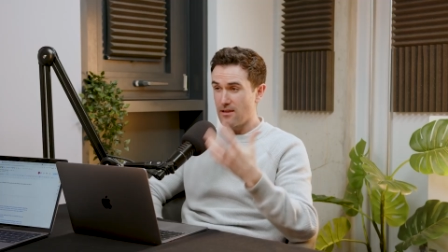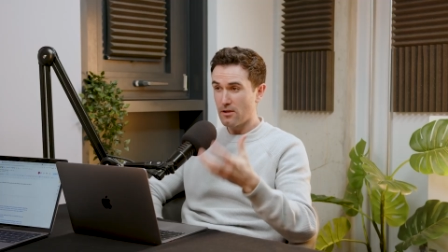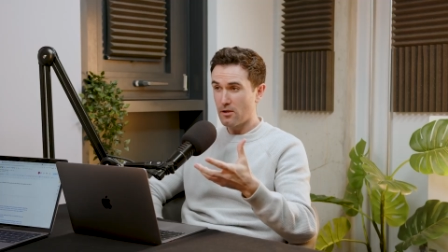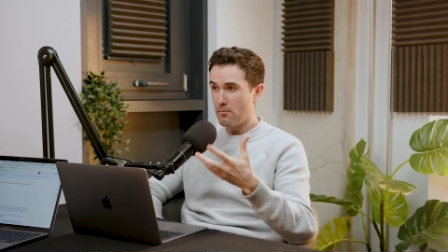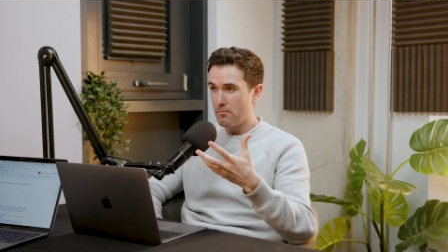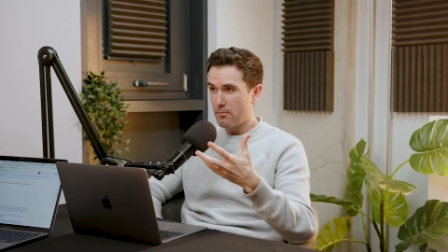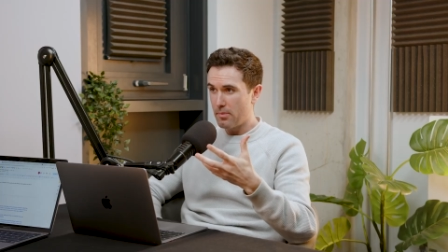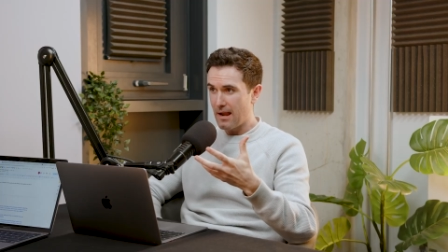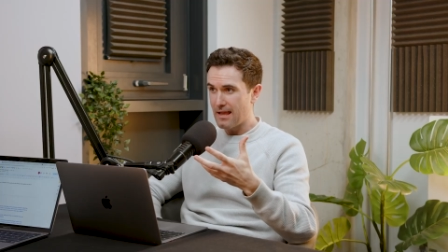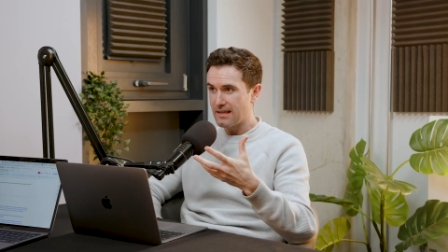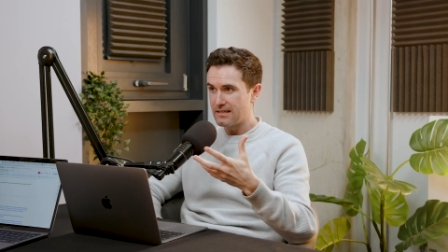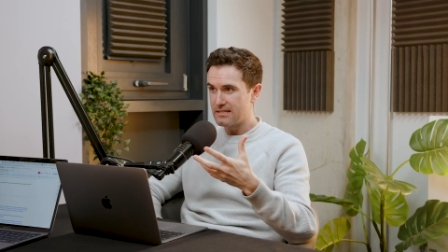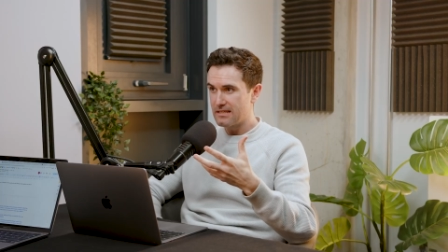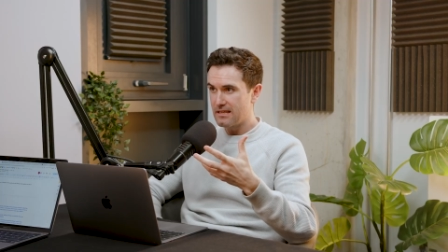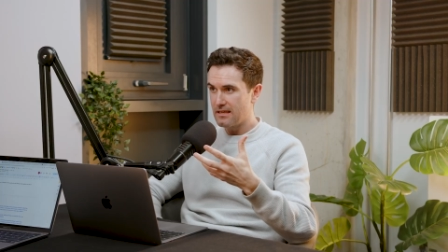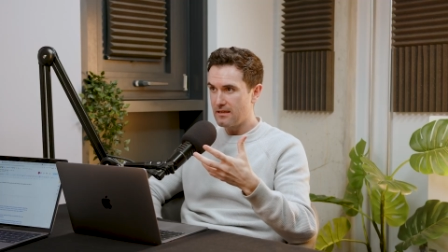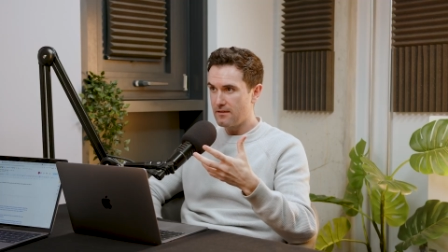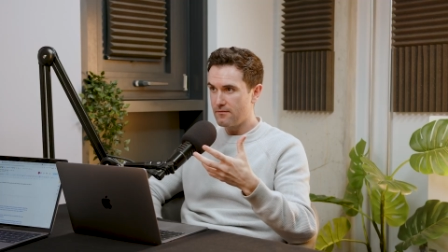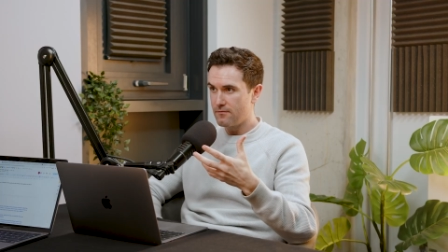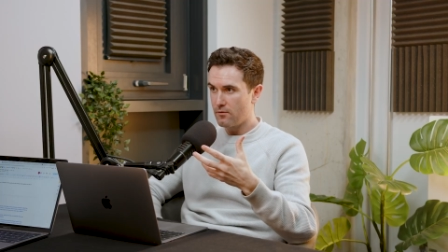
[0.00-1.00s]

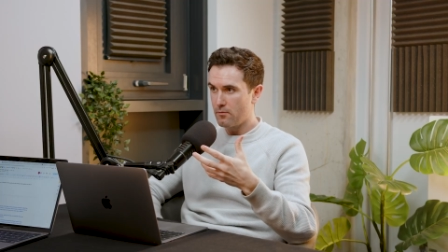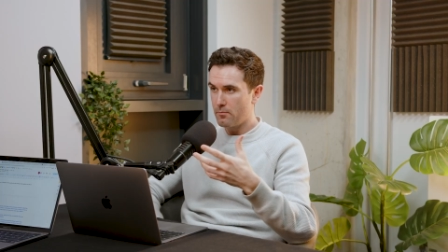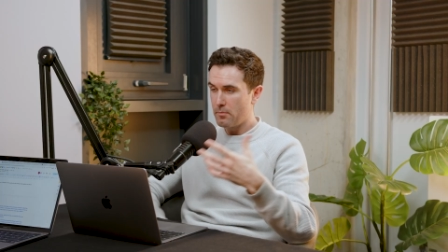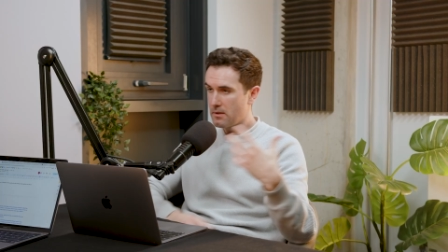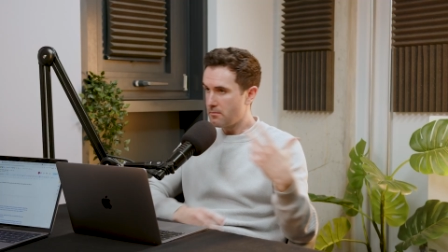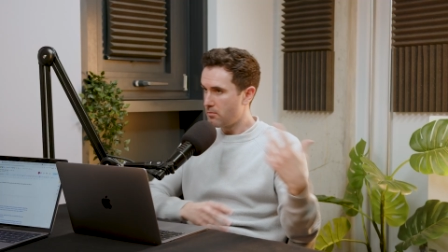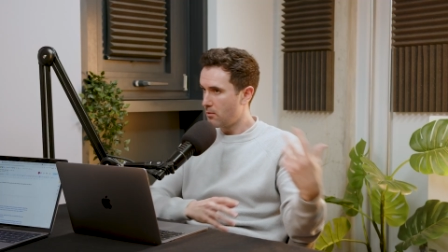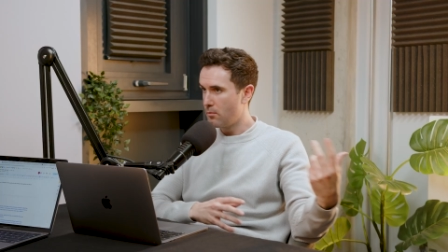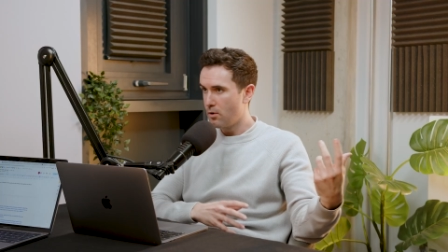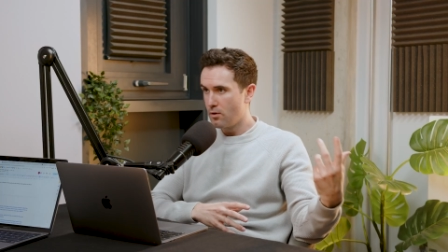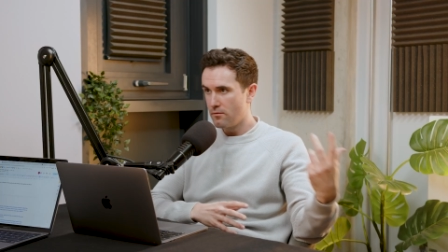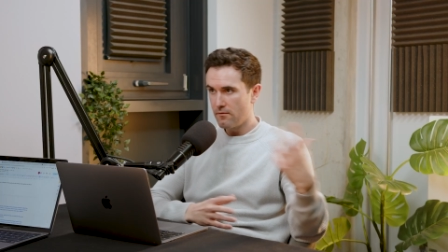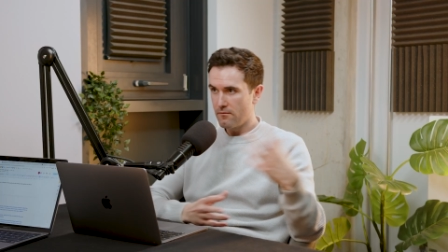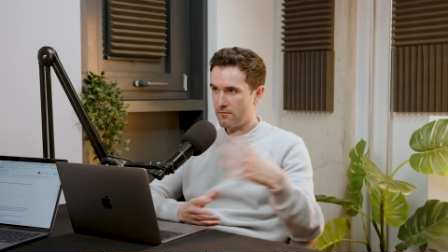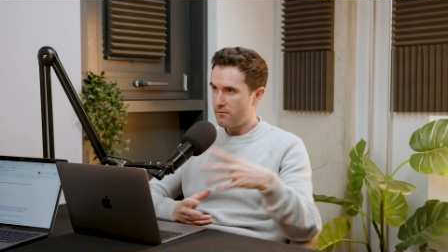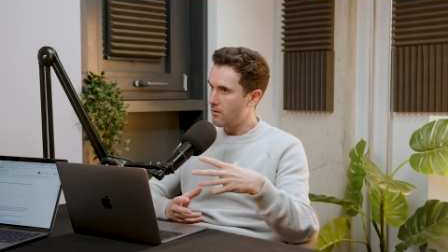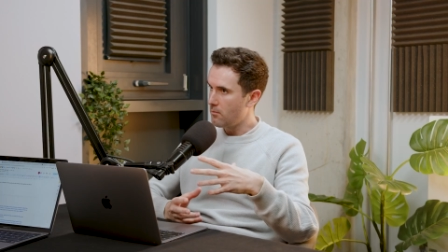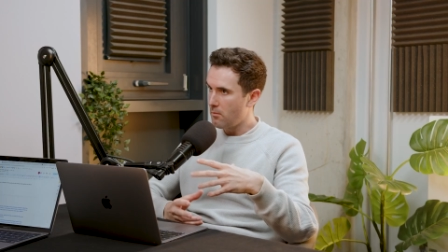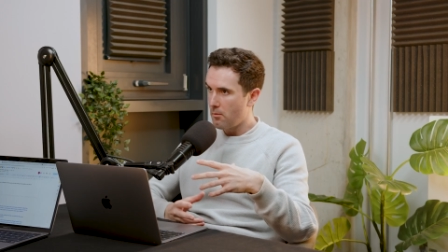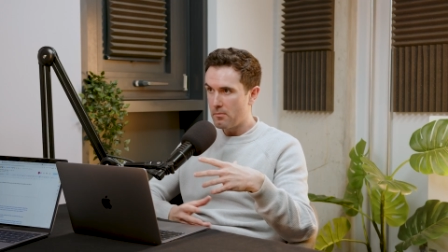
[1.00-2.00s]
complexity for people moving
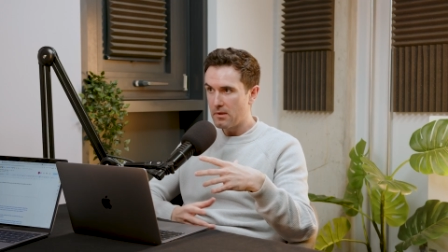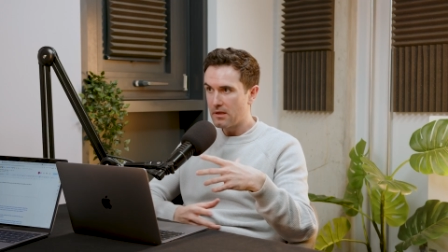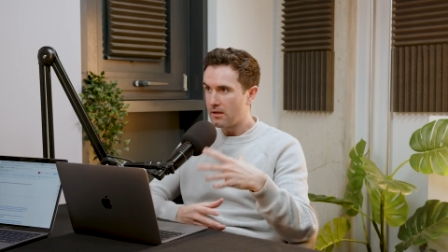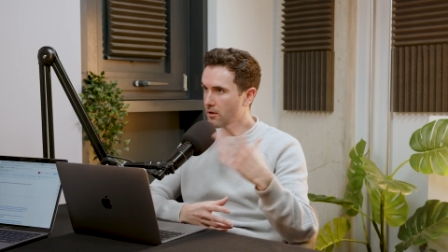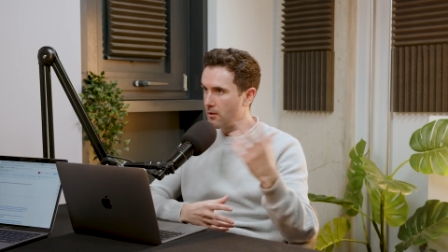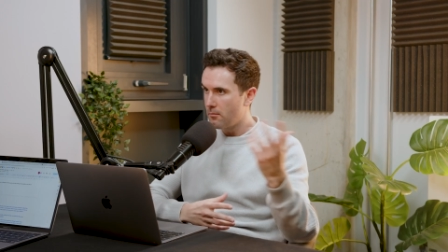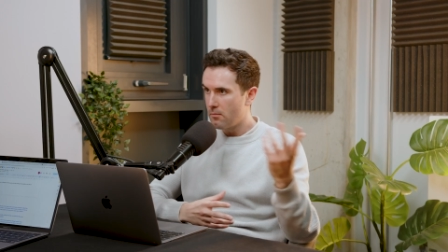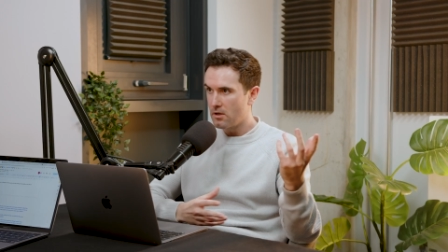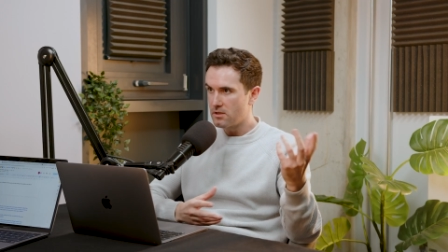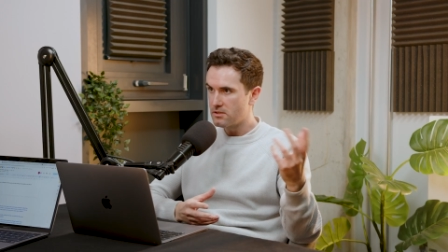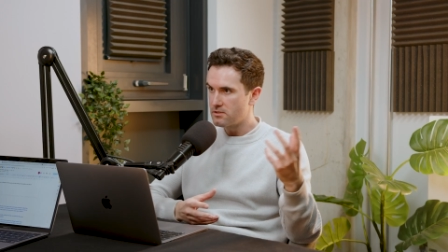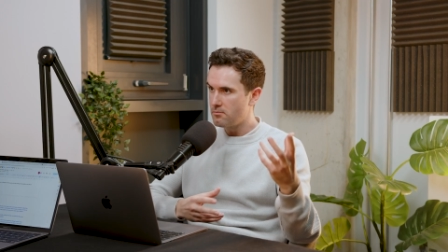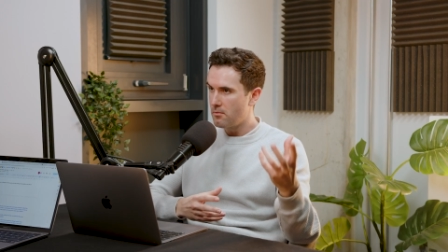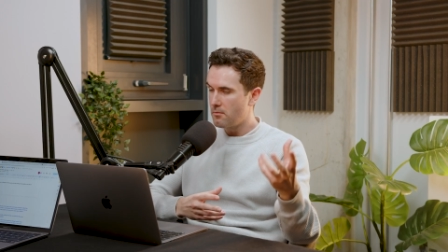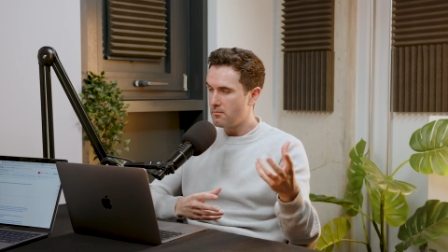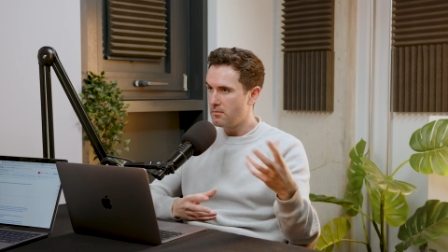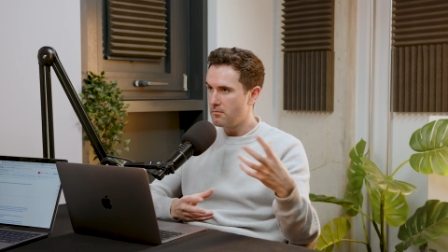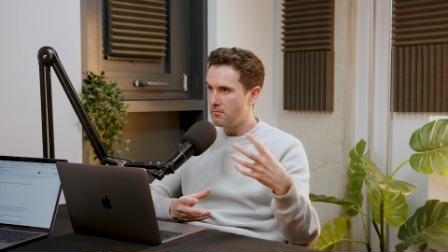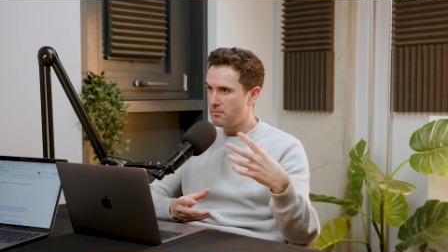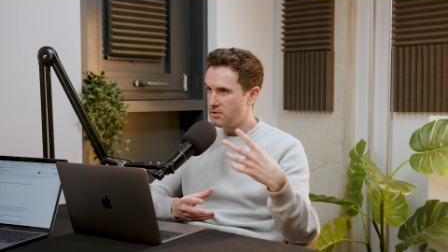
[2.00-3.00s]
from a BigCommerce
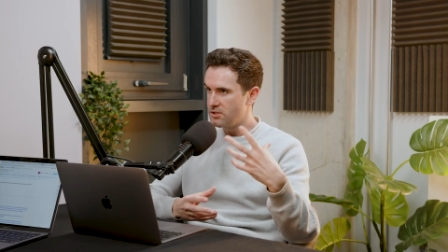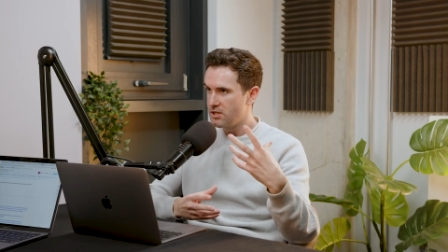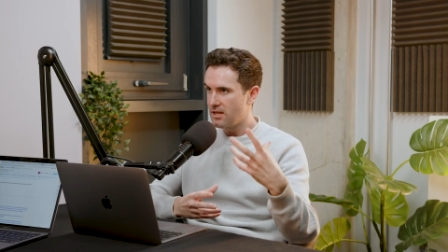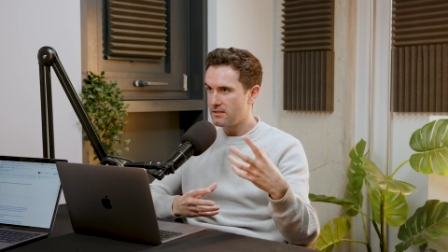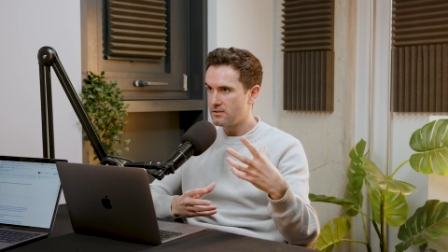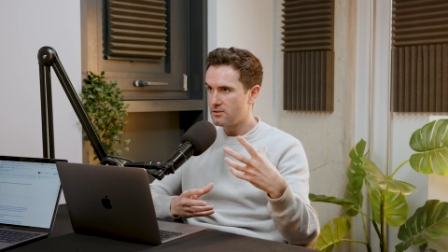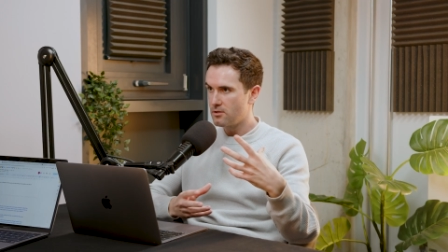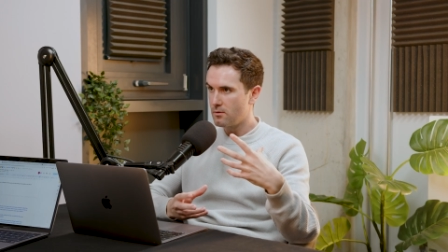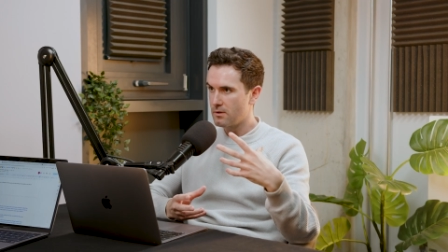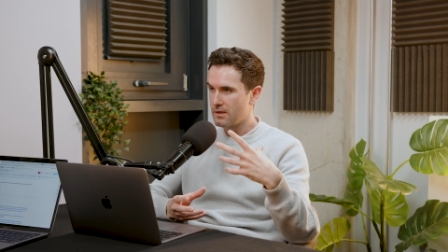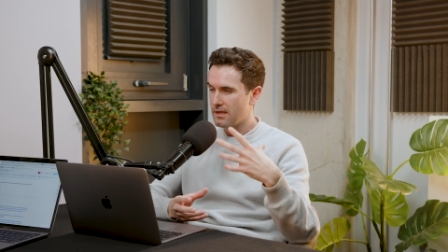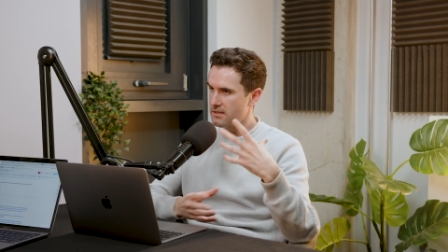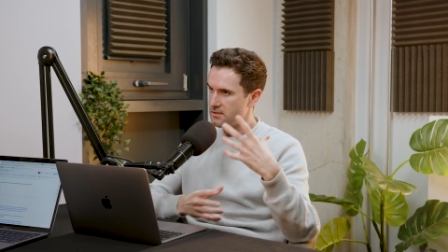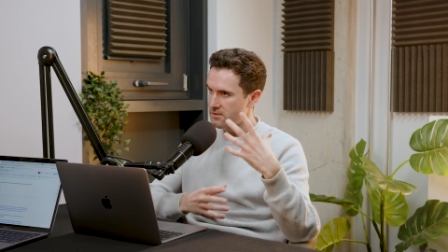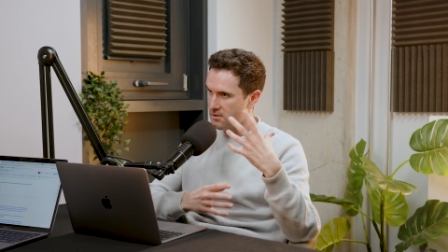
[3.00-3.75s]
and Magento, I guess,